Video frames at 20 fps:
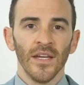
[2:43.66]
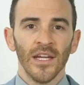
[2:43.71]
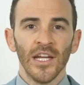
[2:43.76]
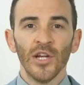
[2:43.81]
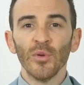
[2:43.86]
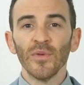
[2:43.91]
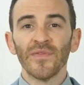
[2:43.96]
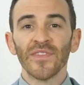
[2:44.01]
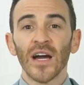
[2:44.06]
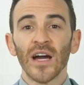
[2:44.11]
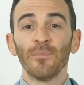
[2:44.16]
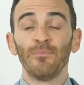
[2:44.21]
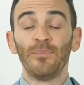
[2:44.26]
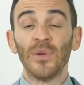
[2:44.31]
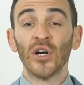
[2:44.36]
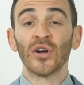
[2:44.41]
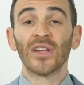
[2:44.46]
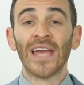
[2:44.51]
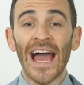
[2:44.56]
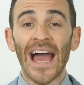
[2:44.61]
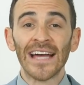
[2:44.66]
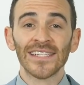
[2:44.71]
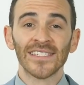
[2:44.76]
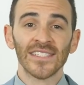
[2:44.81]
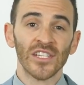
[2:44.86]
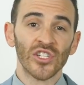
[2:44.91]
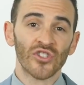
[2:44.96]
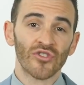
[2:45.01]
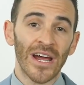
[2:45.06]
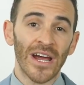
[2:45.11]
Here we've got Bill
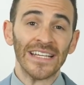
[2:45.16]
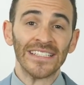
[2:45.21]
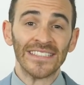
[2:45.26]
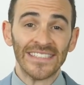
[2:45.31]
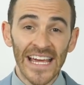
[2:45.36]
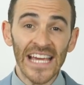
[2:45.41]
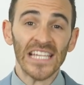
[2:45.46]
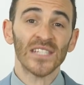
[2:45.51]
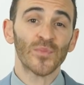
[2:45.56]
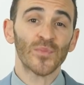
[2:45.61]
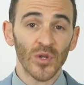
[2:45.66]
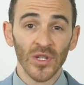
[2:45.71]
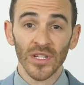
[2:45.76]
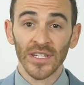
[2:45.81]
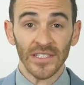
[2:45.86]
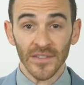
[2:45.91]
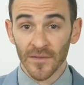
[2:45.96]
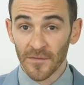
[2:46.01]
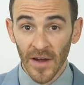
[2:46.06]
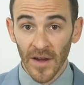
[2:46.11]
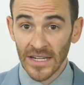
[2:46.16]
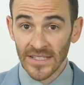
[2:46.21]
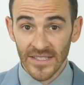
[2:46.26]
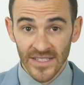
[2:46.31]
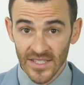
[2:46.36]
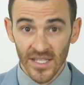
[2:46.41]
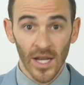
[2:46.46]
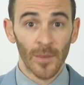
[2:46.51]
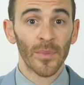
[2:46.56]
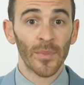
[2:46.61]
Cassidy trying desperately to find
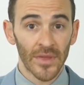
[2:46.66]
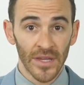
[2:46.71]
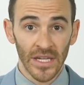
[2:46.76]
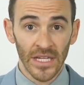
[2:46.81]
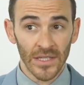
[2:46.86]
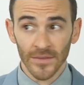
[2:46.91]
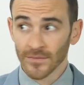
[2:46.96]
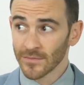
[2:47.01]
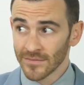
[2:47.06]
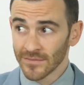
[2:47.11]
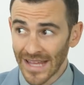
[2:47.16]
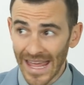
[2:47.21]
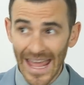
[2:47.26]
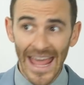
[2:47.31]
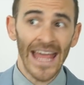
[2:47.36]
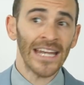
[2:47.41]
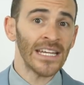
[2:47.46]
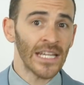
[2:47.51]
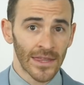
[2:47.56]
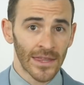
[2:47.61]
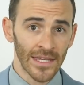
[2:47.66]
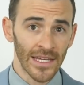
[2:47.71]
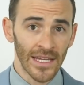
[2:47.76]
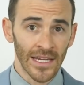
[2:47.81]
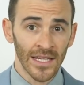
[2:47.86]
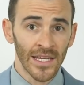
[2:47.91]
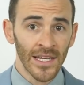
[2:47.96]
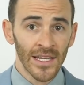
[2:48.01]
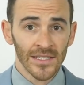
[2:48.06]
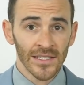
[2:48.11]
something,
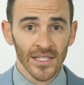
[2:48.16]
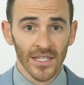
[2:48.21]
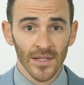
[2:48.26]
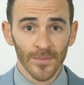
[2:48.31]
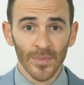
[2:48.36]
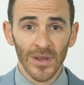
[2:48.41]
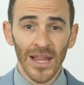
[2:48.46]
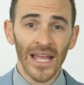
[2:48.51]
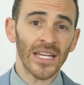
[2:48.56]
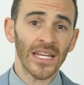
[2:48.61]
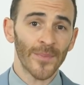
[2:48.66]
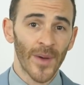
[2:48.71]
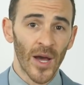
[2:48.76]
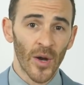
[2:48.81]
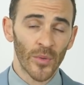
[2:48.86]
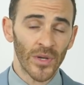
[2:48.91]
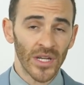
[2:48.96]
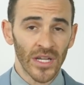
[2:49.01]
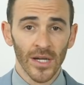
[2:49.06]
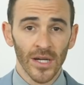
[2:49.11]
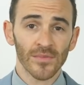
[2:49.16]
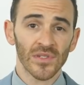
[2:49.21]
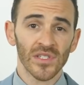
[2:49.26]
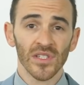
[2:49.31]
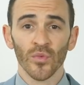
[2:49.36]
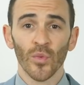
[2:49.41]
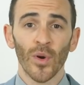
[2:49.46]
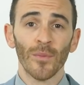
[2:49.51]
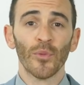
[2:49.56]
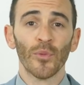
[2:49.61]
anything to complain about when it comes to
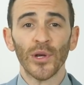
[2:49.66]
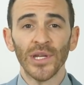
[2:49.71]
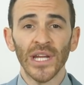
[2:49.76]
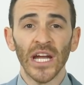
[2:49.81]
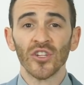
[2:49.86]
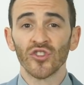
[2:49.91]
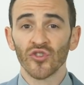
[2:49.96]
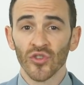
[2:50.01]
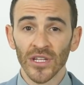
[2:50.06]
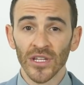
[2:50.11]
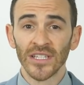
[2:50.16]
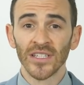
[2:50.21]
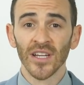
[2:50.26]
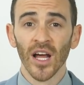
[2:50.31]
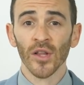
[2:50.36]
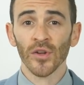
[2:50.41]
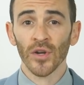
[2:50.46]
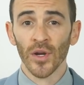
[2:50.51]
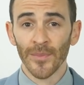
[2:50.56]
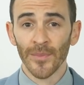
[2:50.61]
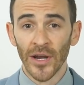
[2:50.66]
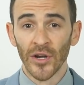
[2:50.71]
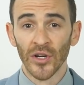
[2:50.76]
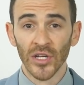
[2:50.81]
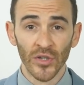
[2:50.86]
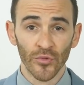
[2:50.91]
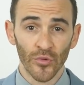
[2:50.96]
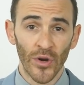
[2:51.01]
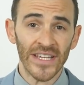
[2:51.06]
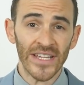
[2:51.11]
the $1.9 trillion
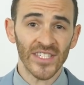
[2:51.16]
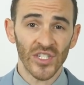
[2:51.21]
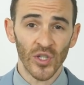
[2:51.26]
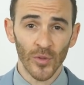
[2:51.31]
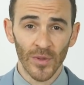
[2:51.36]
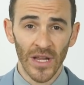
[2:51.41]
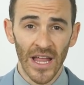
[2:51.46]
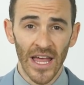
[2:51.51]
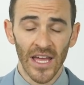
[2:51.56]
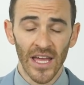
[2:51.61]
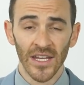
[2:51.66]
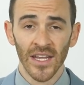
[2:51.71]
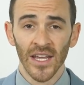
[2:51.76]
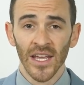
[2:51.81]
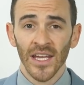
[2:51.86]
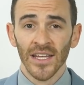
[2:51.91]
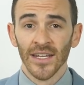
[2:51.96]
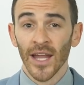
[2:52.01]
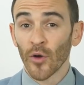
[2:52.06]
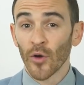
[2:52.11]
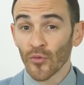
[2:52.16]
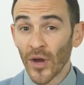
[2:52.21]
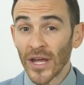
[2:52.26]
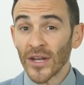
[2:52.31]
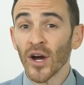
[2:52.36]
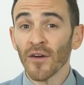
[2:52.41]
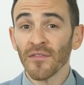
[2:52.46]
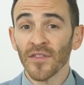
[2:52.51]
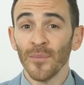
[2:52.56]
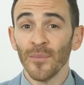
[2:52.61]
American Rescue Plan. Now,
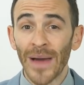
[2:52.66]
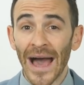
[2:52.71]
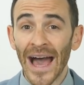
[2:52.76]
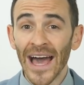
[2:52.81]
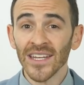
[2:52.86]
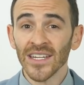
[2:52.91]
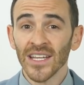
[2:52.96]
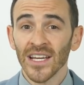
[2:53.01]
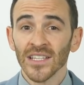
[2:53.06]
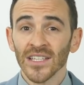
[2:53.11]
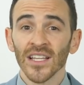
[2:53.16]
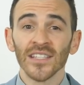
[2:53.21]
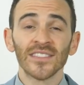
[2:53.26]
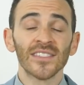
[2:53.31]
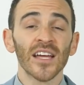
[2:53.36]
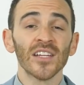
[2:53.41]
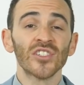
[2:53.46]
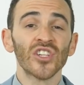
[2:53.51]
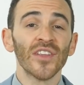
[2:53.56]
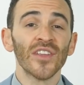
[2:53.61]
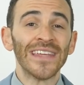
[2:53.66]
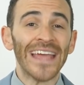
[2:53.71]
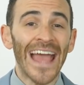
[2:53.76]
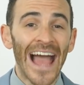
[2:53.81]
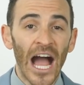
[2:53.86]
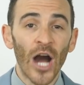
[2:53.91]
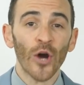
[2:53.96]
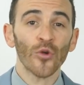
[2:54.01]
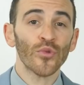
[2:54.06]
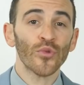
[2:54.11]
right off the bat, let's touch on
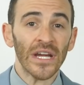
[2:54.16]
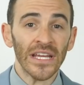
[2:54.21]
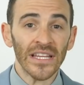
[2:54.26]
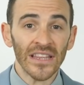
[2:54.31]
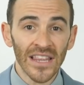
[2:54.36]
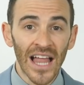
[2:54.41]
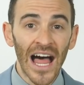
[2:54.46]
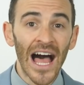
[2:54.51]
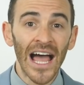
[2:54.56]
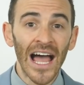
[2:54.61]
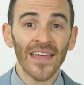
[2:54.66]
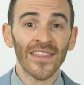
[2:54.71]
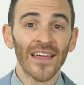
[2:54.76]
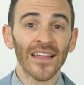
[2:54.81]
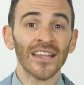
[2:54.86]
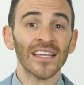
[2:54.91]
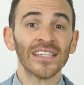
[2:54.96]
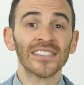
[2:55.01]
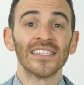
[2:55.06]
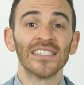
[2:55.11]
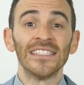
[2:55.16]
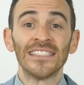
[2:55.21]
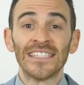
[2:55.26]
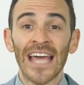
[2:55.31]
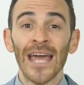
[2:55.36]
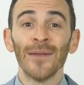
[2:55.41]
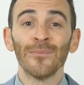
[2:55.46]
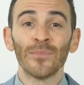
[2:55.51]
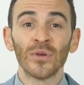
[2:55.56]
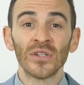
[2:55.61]
the outright lie that less than
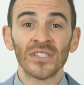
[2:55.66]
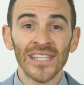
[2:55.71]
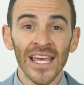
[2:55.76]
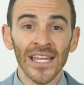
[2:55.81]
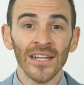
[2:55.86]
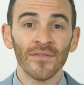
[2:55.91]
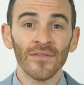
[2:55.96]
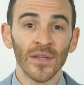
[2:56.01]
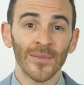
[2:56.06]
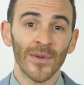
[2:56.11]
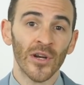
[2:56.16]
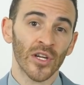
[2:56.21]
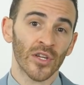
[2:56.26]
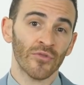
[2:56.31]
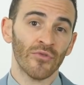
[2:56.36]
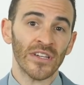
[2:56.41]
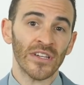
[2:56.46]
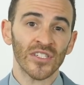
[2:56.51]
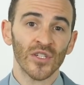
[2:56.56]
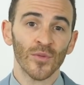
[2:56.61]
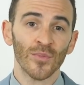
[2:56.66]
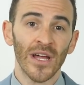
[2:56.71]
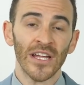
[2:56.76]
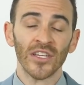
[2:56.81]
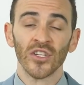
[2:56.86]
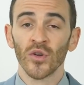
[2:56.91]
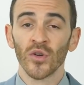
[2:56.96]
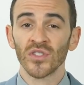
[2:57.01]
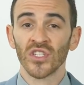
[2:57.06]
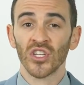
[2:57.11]
10% of the American Rescue
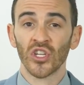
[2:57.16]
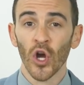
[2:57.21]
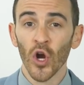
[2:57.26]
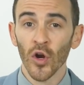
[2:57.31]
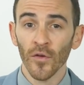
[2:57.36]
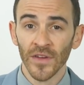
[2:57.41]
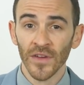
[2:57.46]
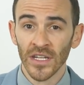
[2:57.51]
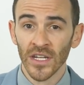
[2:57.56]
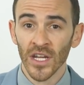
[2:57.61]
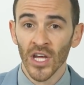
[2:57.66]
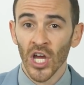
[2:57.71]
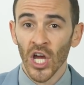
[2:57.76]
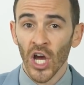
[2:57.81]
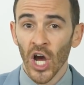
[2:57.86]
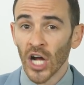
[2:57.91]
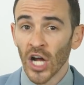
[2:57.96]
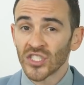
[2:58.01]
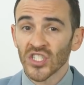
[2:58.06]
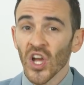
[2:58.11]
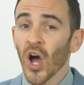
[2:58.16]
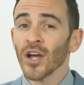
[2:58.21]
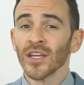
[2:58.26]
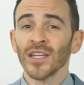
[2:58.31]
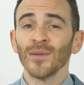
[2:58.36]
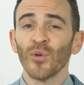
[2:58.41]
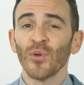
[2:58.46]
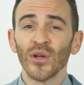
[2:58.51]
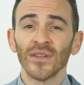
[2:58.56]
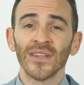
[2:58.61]
Plan goes to COVID, a
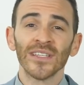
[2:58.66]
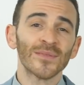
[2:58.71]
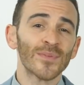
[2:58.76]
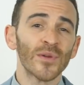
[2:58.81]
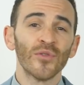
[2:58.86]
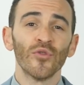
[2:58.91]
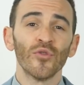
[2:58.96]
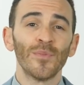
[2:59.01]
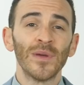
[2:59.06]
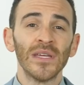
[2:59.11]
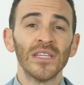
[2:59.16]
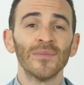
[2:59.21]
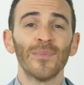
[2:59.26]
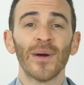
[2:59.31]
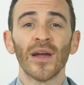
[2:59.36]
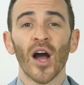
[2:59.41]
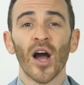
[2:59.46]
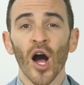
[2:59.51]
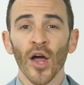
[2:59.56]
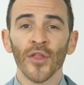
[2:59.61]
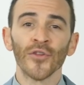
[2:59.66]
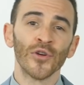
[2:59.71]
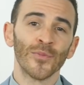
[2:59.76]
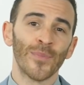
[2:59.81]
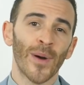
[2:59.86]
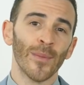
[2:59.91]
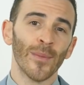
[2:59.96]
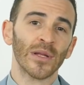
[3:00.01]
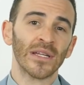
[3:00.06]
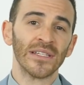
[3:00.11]
talking point that's been repeated by other
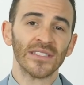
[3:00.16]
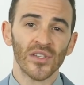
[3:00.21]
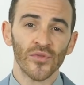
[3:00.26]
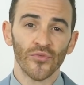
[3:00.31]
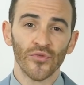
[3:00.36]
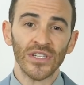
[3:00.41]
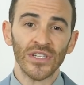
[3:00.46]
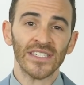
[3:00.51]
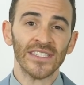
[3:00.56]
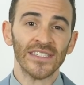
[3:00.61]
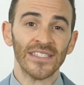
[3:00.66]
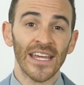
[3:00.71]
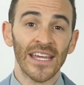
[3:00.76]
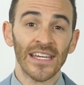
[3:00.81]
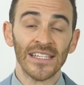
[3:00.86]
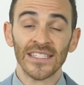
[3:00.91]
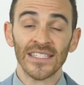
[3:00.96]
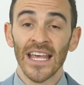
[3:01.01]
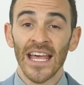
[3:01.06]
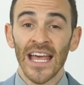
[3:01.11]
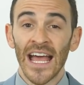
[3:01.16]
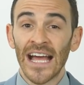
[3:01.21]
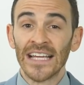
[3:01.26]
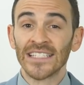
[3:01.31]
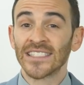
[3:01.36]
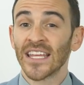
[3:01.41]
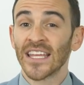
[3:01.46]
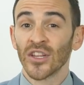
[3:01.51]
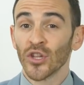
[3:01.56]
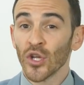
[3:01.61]
Republicans in recent days
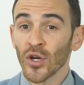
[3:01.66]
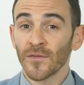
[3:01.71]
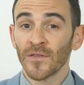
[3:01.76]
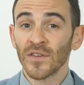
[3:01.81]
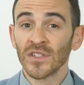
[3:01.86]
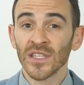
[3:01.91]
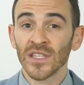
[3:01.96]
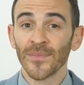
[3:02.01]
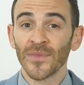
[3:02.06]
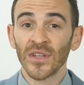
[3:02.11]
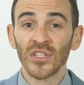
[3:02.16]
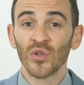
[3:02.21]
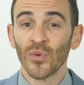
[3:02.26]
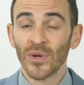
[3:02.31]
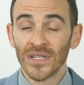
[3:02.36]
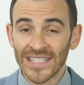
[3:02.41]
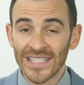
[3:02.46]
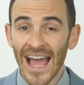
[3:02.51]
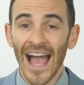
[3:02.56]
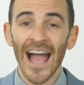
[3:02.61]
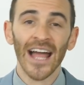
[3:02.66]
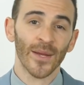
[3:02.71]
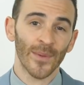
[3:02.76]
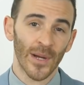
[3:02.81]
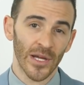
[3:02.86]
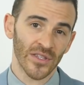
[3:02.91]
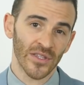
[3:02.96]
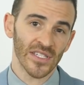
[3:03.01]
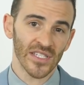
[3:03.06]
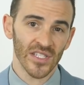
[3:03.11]
as they look for something to attack
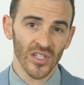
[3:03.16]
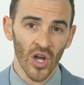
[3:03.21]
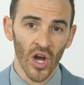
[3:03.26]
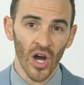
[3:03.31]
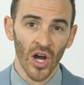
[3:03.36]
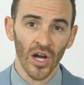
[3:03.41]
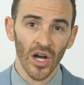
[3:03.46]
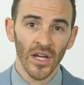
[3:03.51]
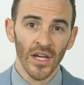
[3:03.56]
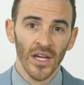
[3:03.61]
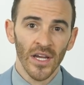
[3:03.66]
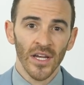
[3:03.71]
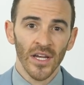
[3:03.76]
about this law.